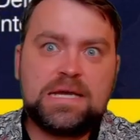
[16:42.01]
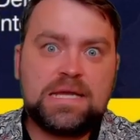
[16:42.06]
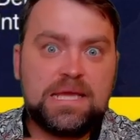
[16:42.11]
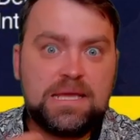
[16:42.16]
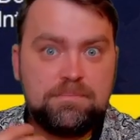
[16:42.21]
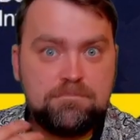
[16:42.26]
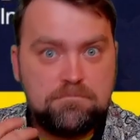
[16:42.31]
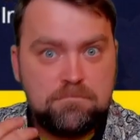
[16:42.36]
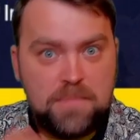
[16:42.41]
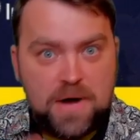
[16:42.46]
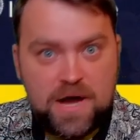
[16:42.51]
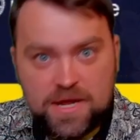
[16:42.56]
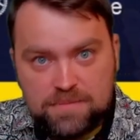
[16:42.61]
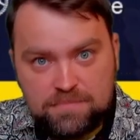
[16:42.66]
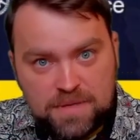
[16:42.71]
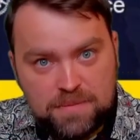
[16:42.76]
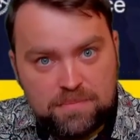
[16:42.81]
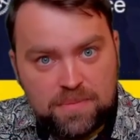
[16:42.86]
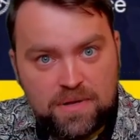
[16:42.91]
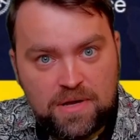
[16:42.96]
he
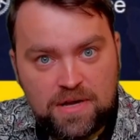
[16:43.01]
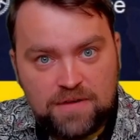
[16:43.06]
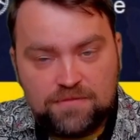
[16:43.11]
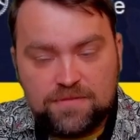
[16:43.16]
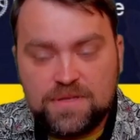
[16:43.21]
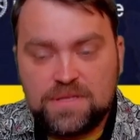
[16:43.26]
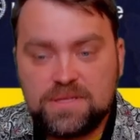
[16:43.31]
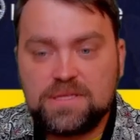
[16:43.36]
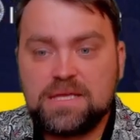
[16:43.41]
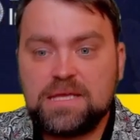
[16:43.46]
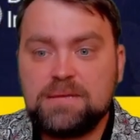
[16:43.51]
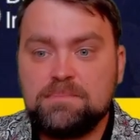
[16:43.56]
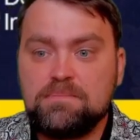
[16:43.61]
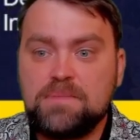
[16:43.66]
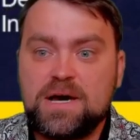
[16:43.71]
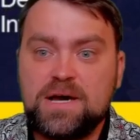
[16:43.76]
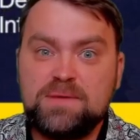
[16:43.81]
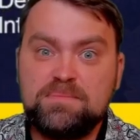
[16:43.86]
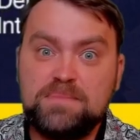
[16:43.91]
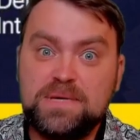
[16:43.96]
might be bluffing, he
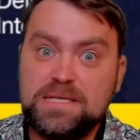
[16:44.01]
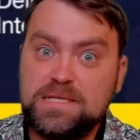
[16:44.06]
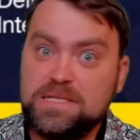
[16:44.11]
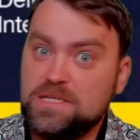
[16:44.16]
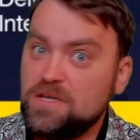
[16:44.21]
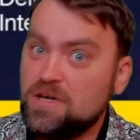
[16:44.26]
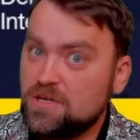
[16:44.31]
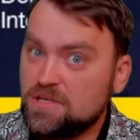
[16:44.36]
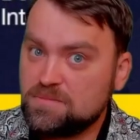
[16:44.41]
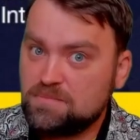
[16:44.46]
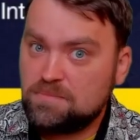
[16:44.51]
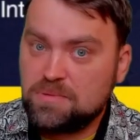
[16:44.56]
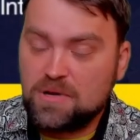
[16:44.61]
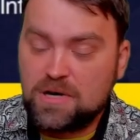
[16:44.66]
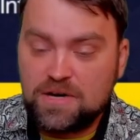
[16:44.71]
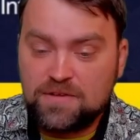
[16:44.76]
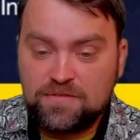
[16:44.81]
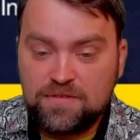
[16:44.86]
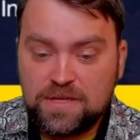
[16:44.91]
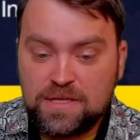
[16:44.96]
might be not
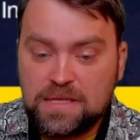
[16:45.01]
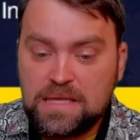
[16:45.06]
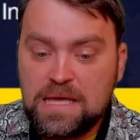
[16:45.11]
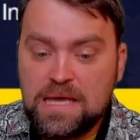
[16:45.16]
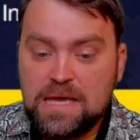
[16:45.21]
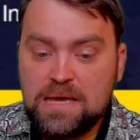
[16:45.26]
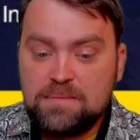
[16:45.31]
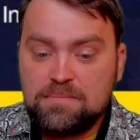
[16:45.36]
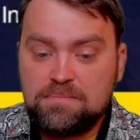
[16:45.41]
bluffing,